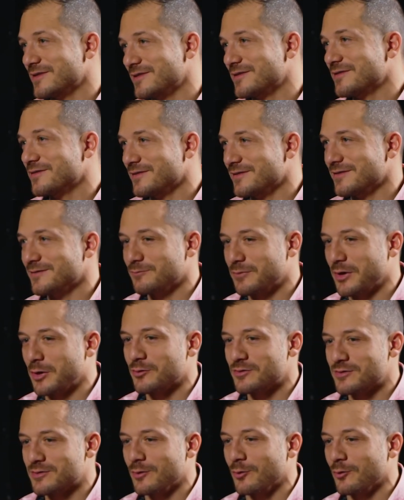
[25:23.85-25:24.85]
and
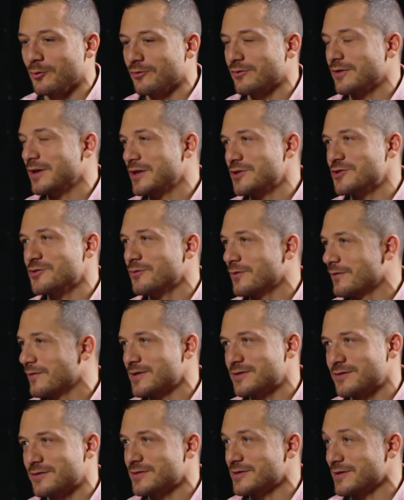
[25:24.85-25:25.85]
because all the angel
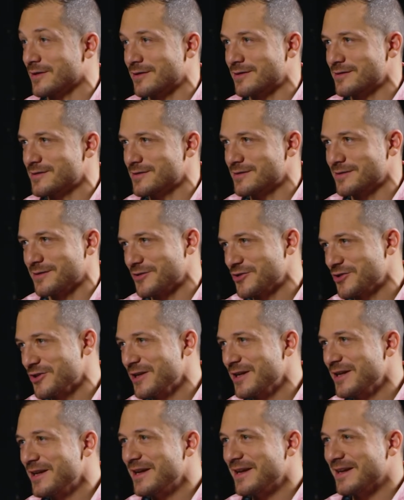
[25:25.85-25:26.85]
investors are such,